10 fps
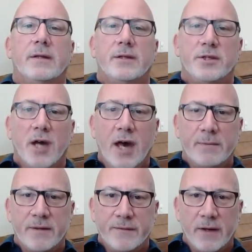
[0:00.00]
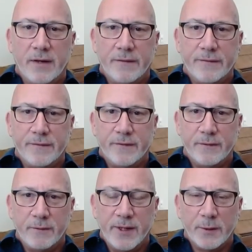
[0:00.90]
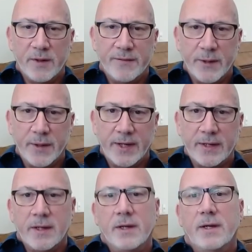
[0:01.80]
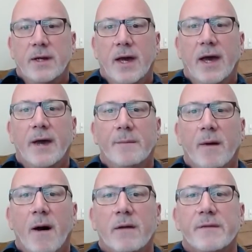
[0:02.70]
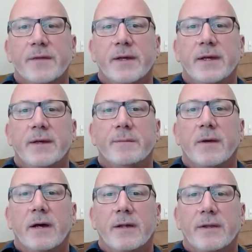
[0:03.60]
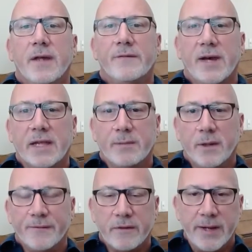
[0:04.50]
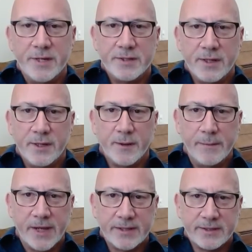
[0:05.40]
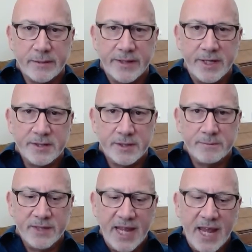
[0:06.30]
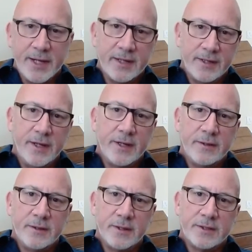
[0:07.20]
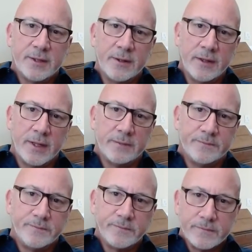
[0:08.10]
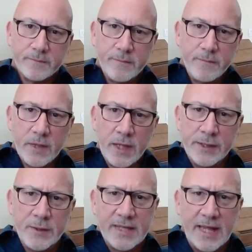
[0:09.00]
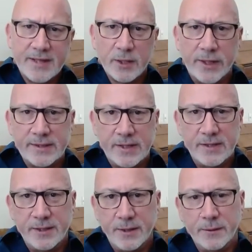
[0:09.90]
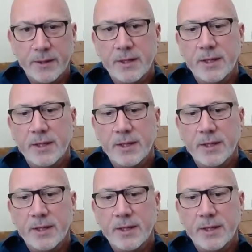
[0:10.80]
job of reviewing all of the available information in order to make a determination, yeah, you can certainly use that as a reason to